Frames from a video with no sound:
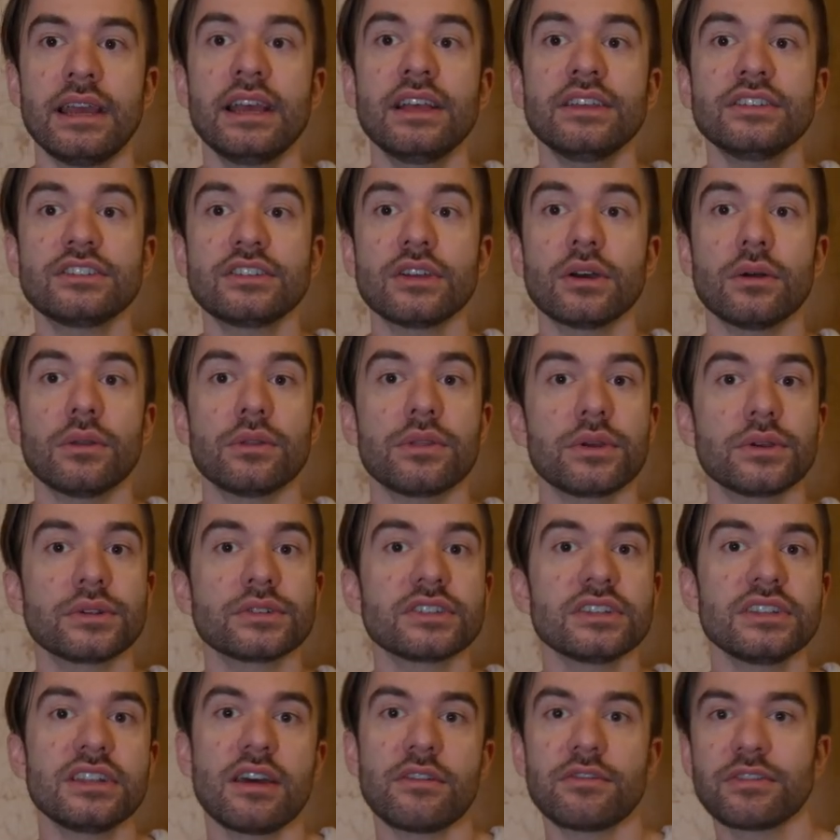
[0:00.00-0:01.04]
Still, there's
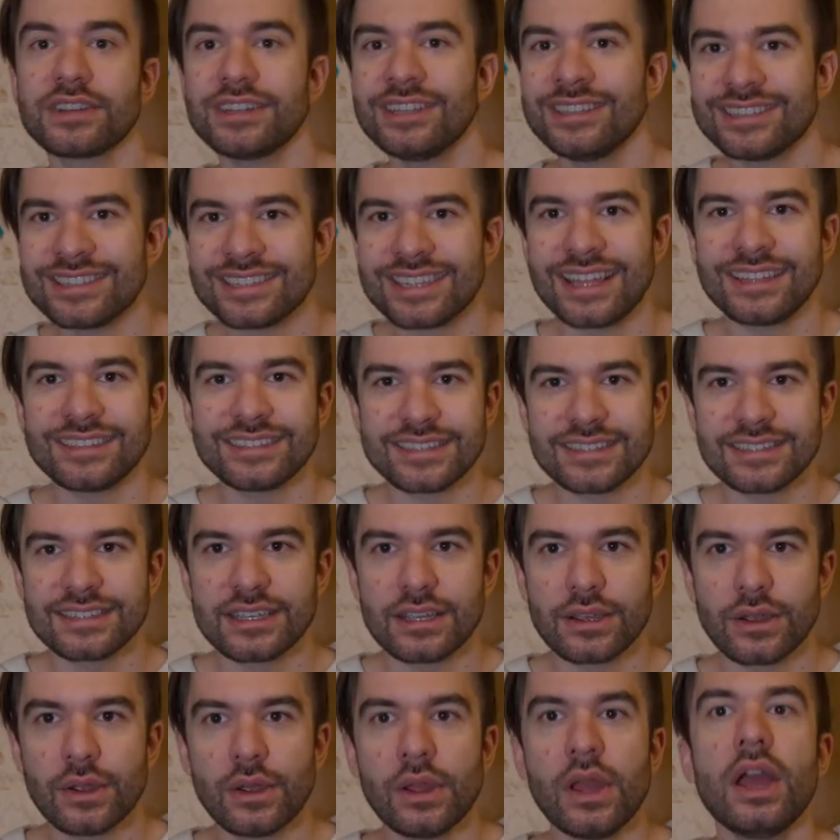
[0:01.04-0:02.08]
enough consensus
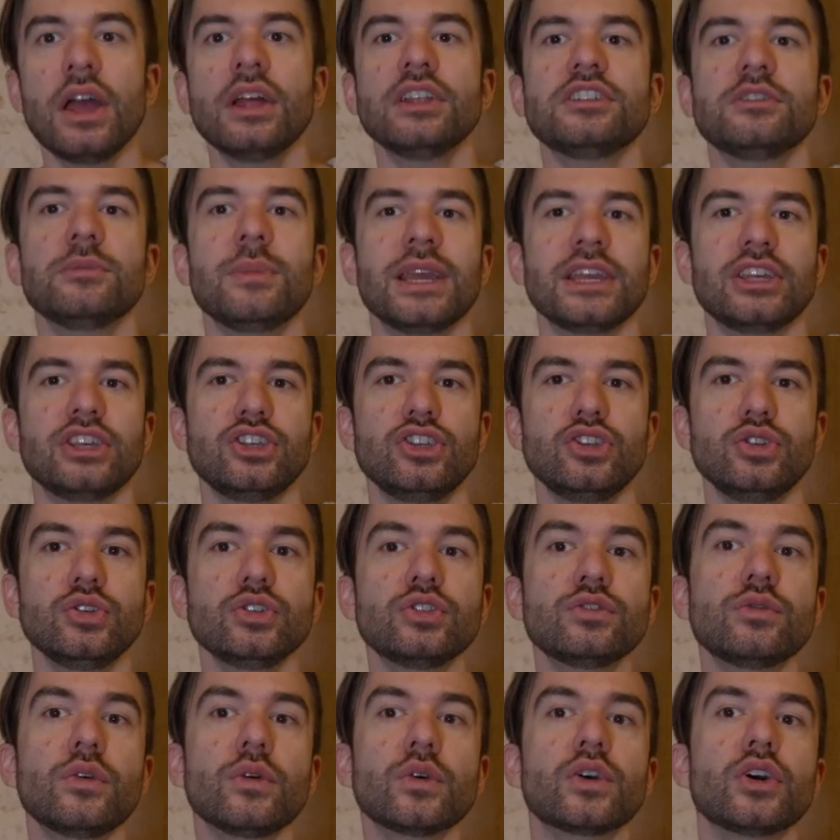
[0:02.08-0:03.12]
here to make
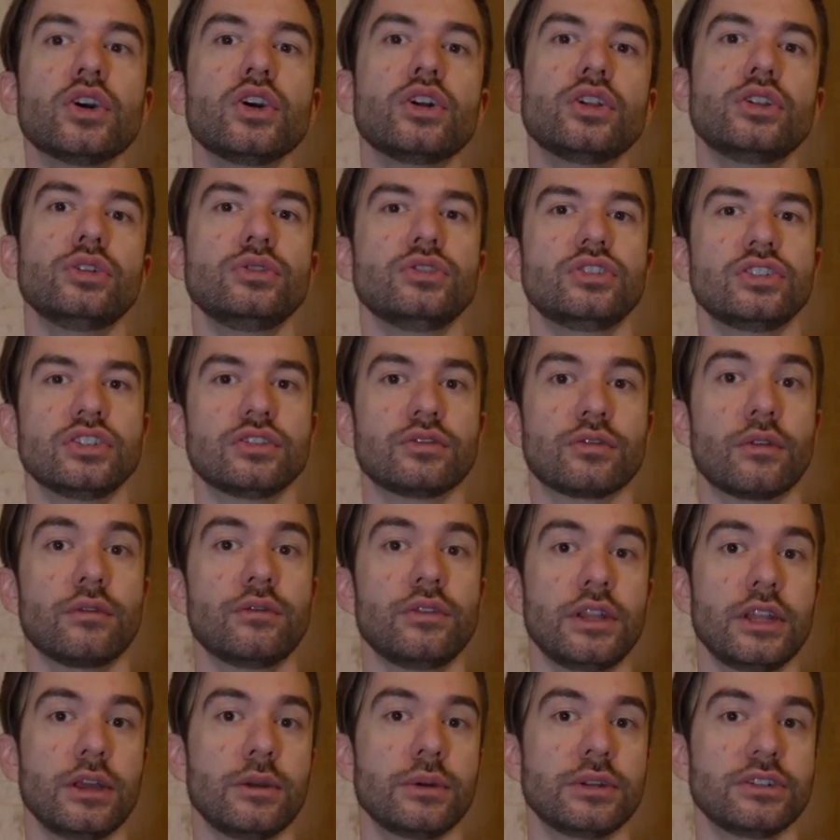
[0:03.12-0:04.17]
useful conclusions for
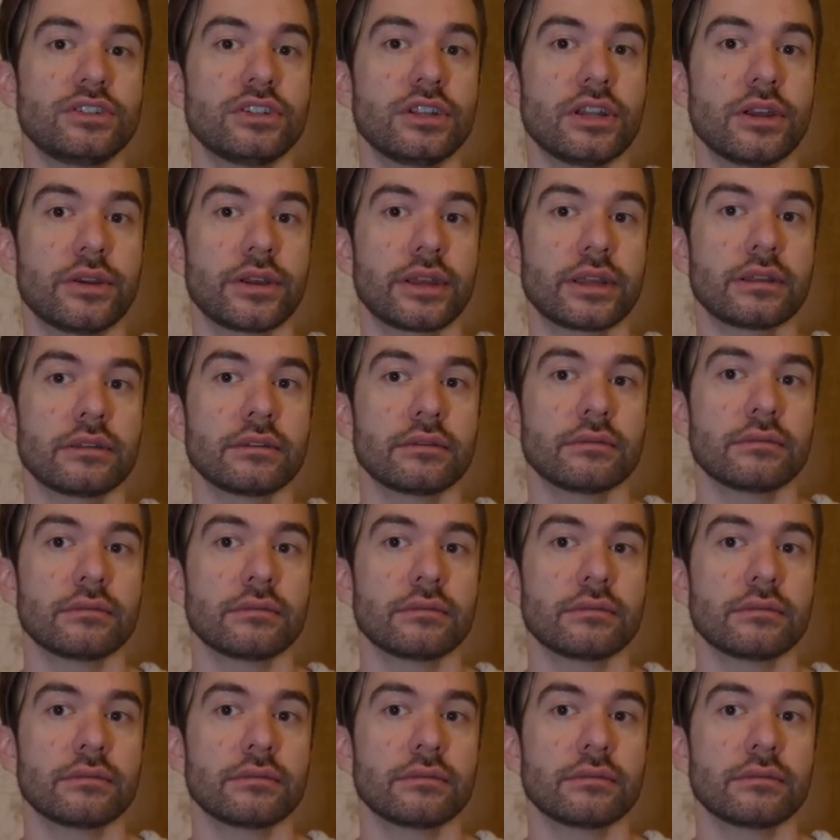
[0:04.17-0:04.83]
video engineering.